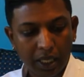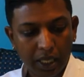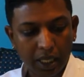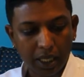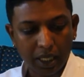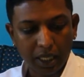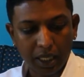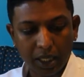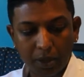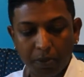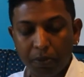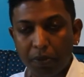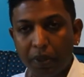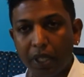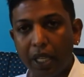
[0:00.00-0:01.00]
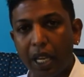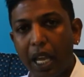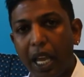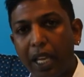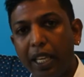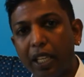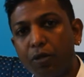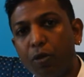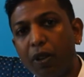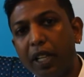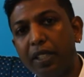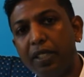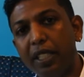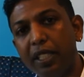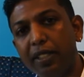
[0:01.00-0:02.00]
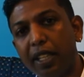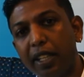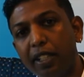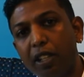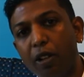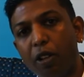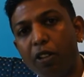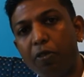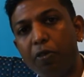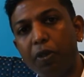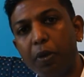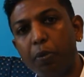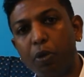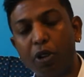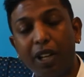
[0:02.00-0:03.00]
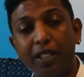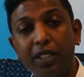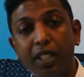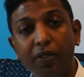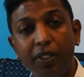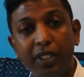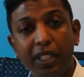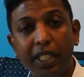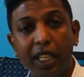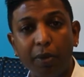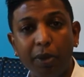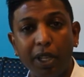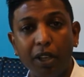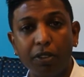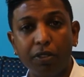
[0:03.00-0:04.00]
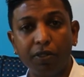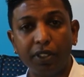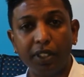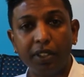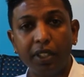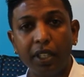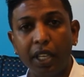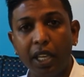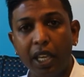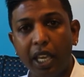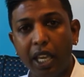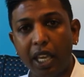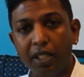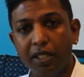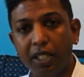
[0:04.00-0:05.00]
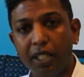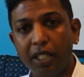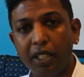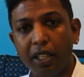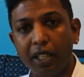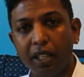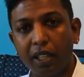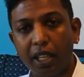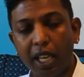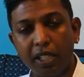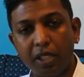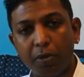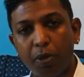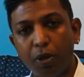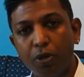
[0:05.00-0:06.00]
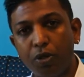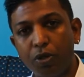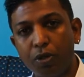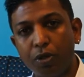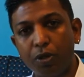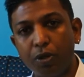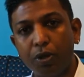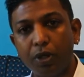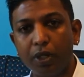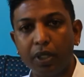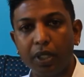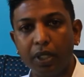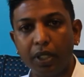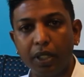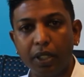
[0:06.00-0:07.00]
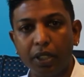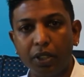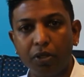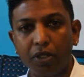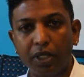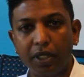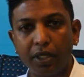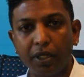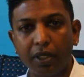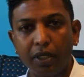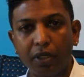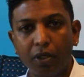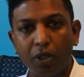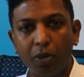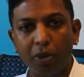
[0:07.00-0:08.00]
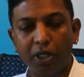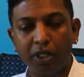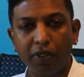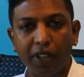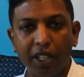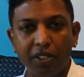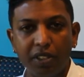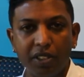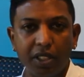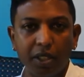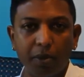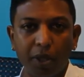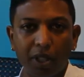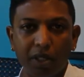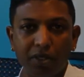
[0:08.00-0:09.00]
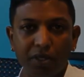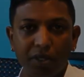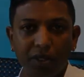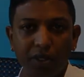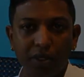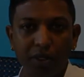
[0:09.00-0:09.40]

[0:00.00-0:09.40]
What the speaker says: What I see is that there's a lot of productivity coming out of it as opposed to using normal devices in the past.